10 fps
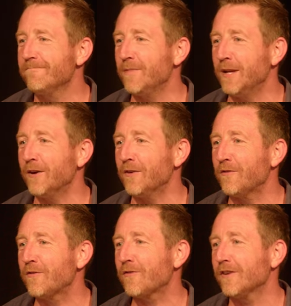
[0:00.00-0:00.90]

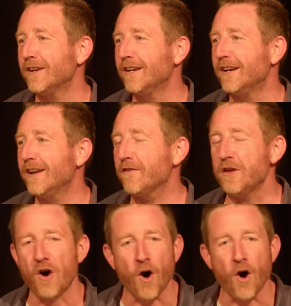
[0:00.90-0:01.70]
because it's the